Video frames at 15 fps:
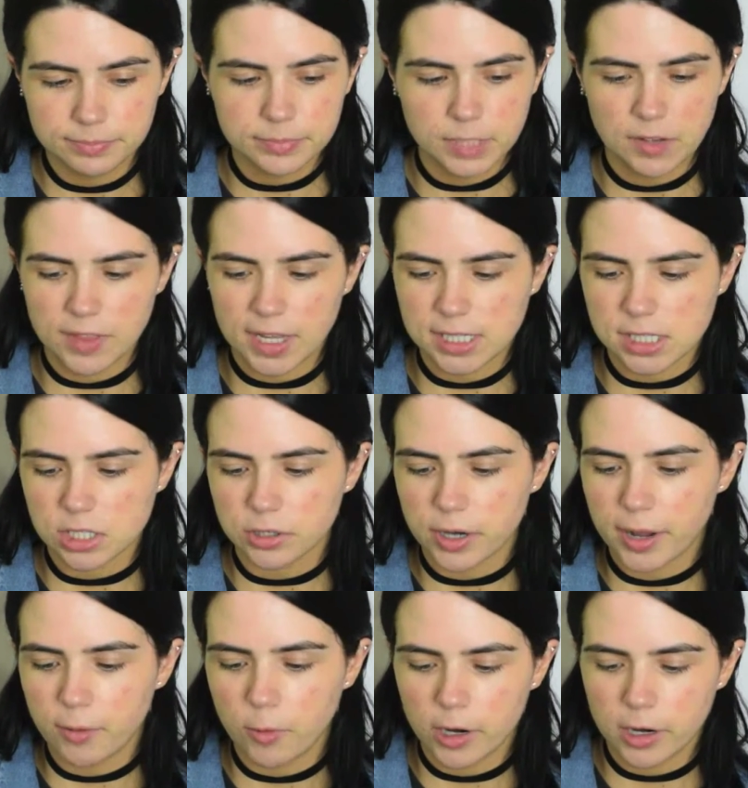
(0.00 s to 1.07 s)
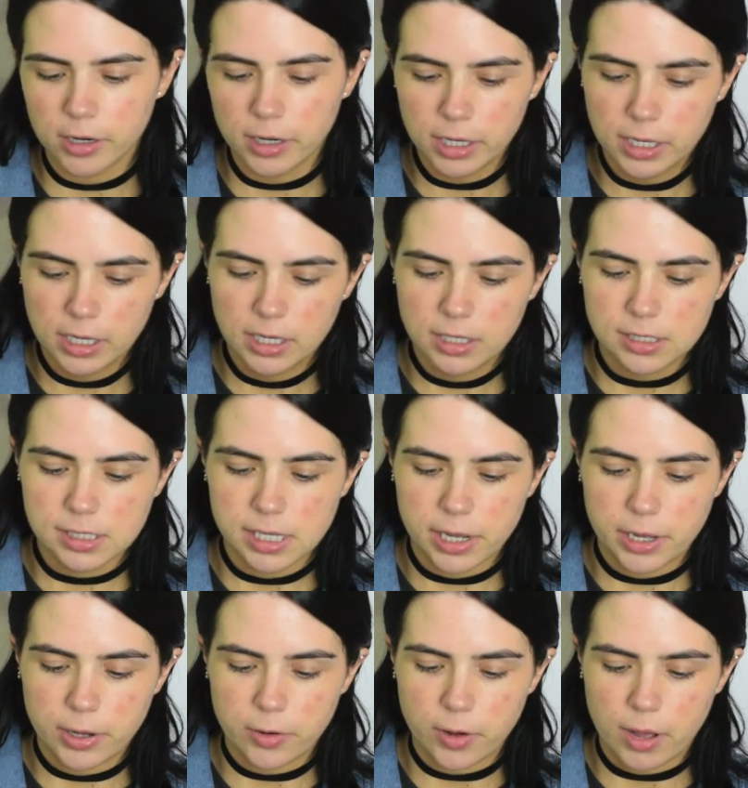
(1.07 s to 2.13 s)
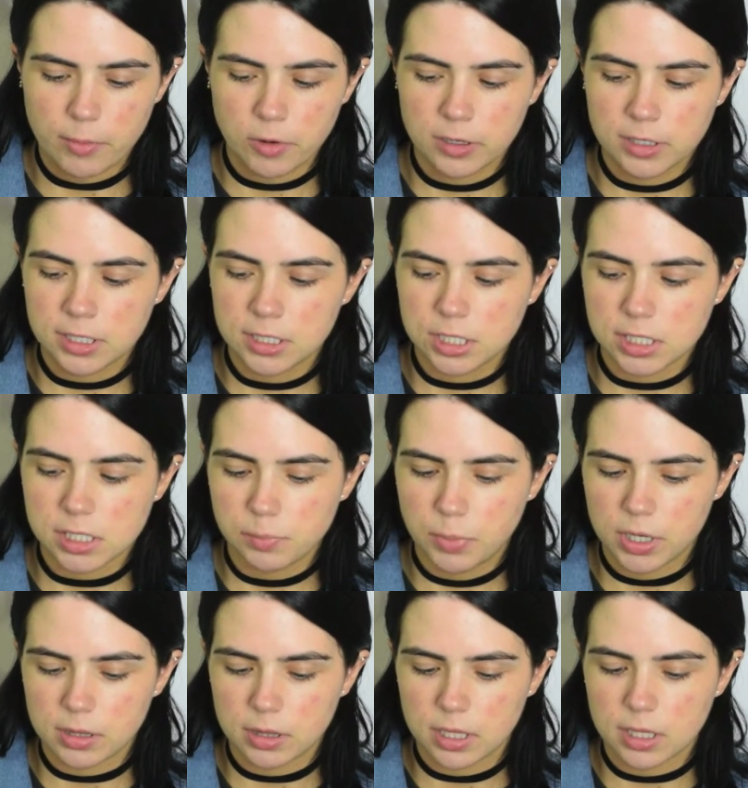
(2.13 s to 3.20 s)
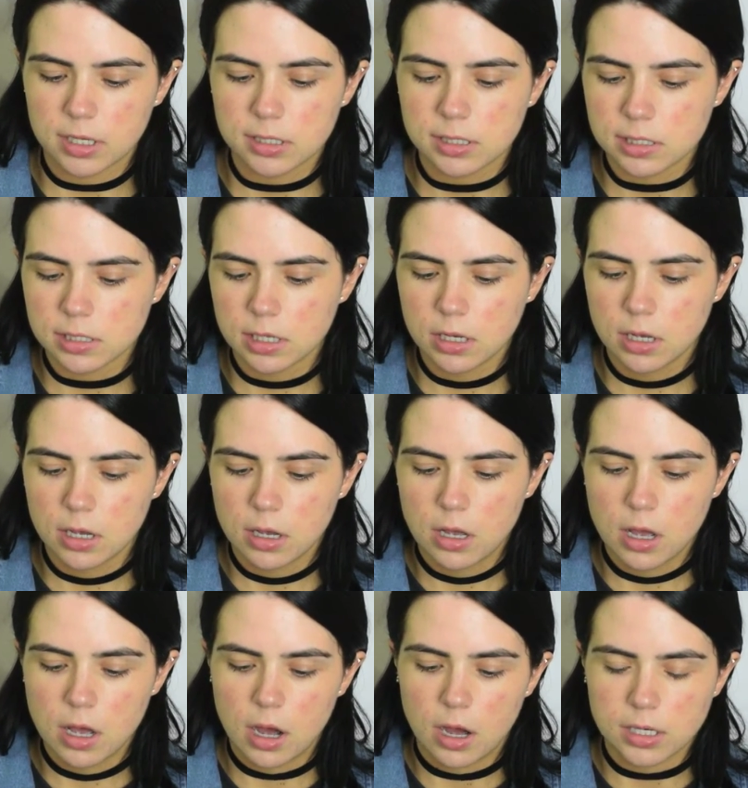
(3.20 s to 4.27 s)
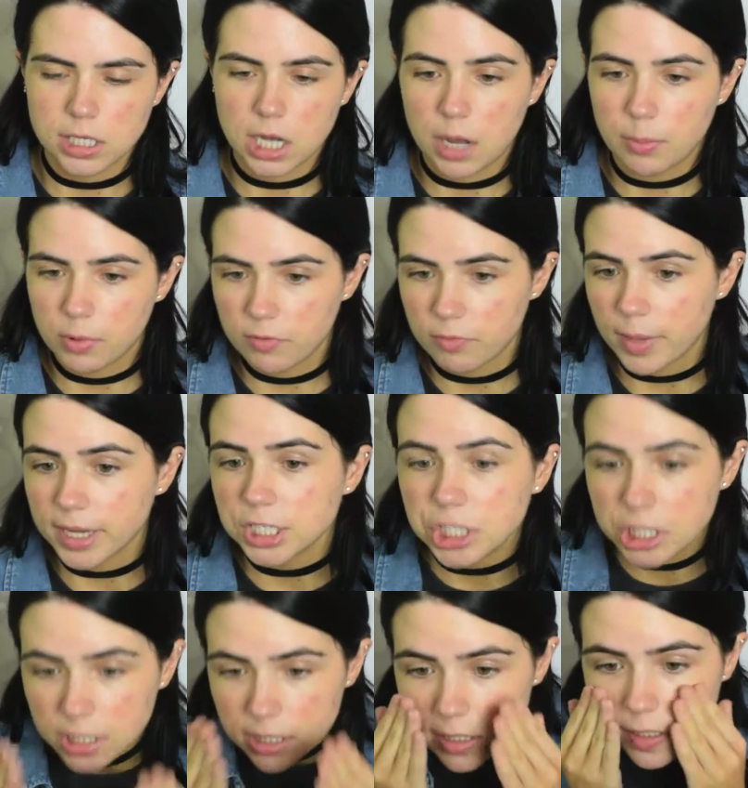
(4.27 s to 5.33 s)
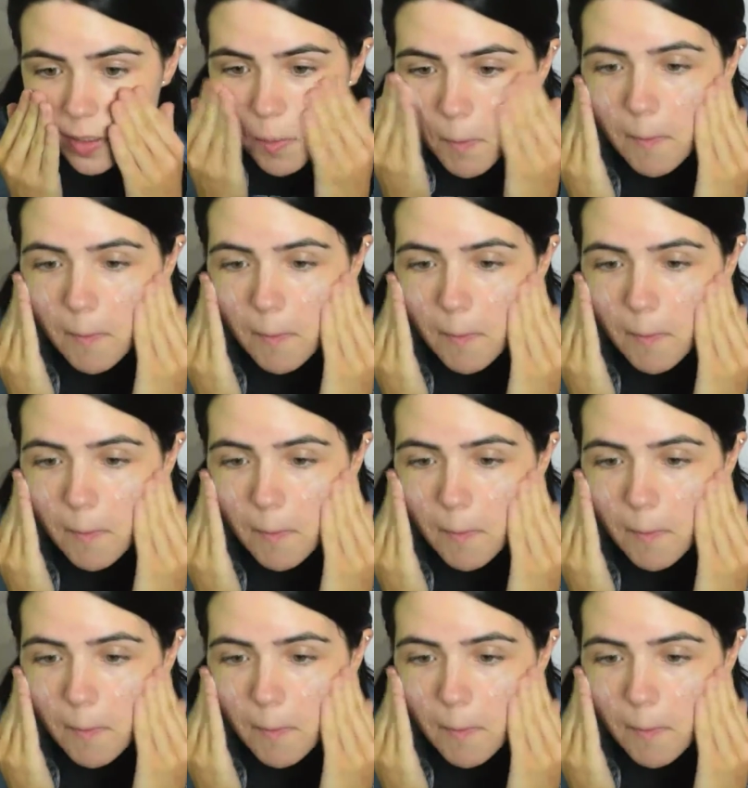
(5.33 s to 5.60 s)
if that's the right word. So I'm going to just put this on top of my cheeks.